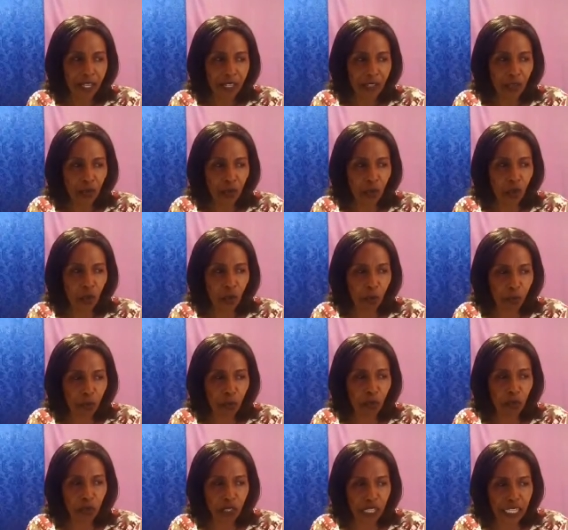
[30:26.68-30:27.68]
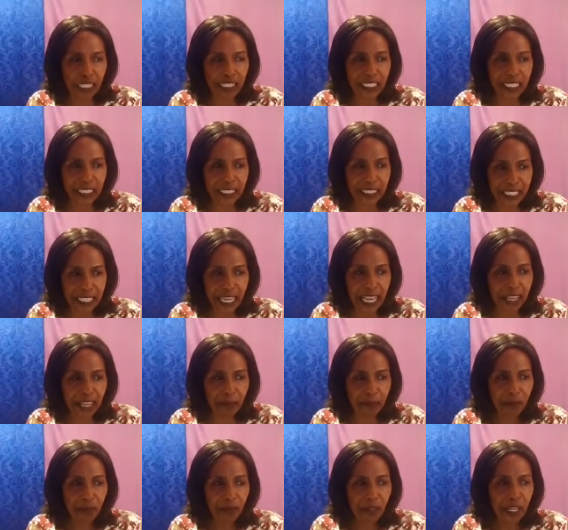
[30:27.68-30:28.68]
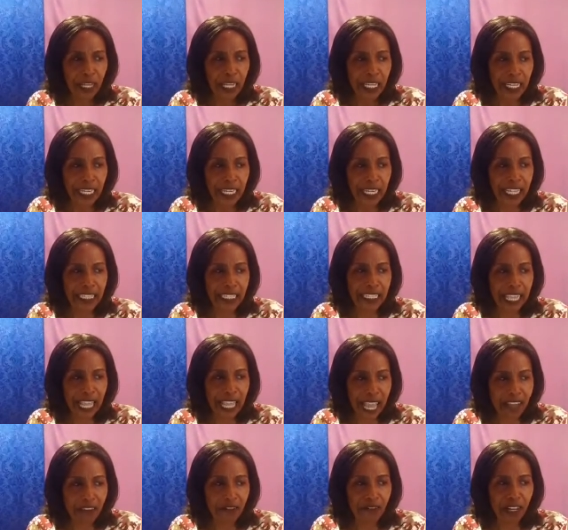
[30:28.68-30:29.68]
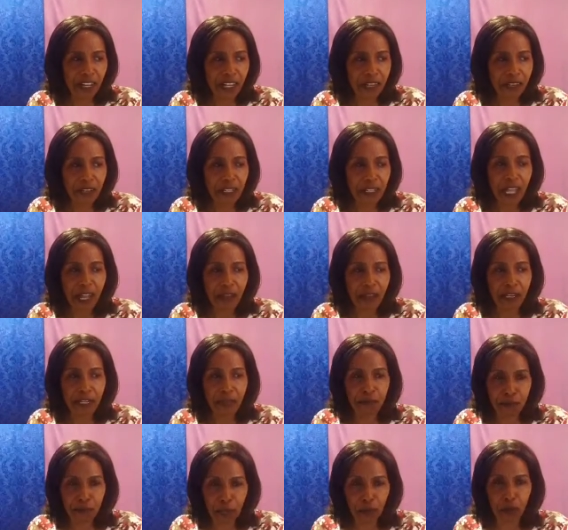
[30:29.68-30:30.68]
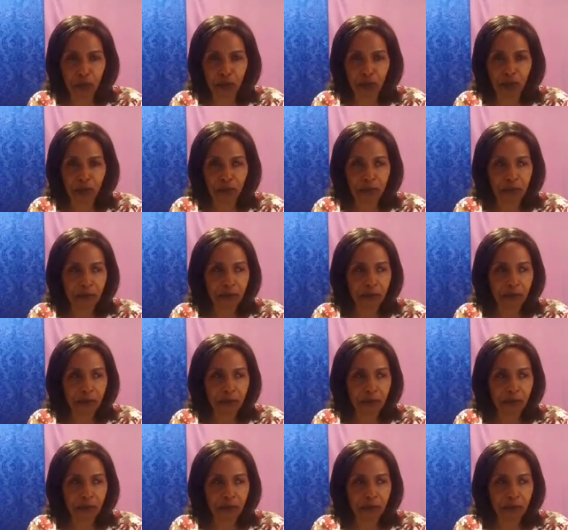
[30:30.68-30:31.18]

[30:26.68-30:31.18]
You, com- you tell the day, let every, every battle